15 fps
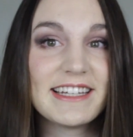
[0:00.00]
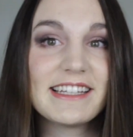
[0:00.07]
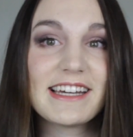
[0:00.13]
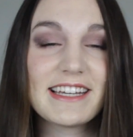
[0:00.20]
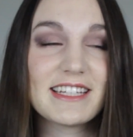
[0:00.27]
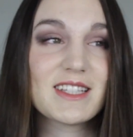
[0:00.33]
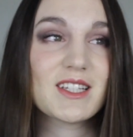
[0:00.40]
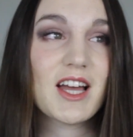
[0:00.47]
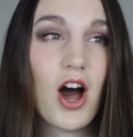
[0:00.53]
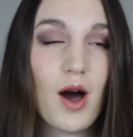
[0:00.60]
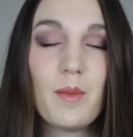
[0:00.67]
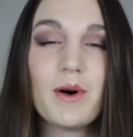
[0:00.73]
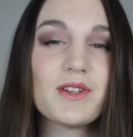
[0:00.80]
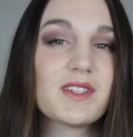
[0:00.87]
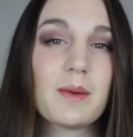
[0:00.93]
Like, it's
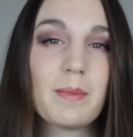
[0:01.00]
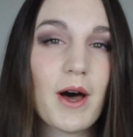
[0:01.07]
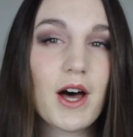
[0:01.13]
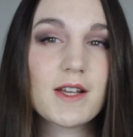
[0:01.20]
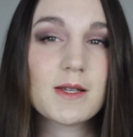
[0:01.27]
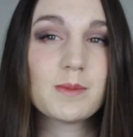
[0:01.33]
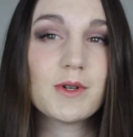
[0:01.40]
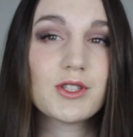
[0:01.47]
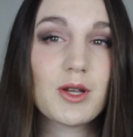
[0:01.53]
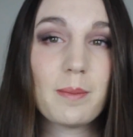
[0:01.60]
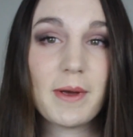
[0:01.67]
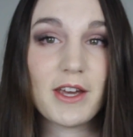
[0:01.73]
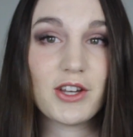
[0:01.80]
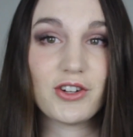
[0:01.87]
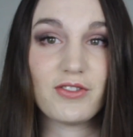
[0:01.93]
almost impossible to
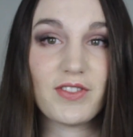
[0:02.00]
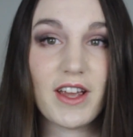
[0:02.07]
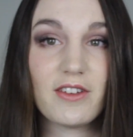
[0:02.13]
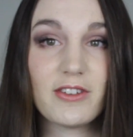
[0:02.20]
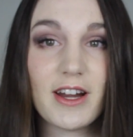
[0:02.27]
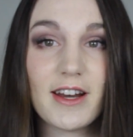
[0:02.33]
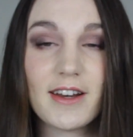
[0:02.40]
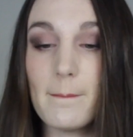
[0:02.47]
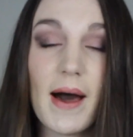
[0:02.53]
pick your favorite.